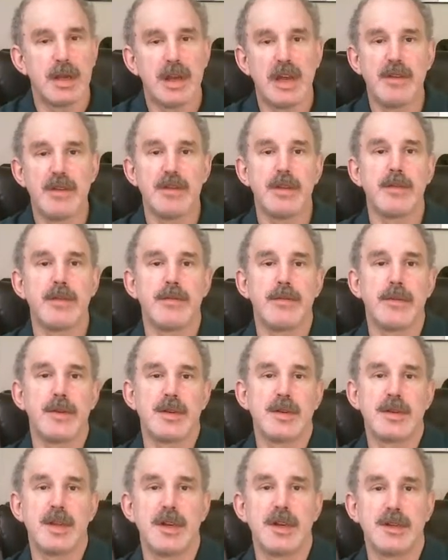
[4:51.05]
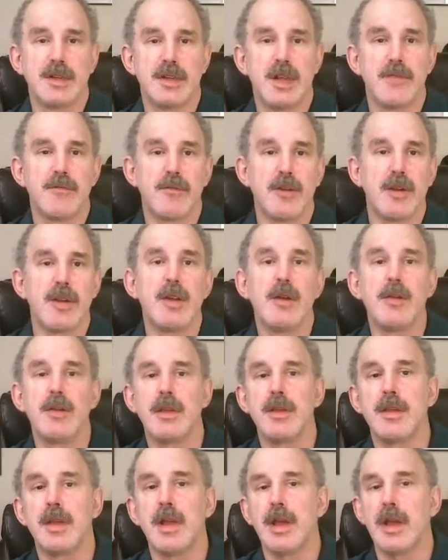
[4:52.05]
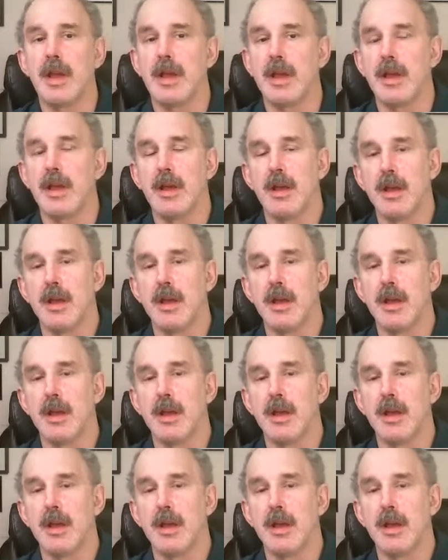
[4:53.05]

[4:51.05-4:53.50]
even in the first session, after I know that they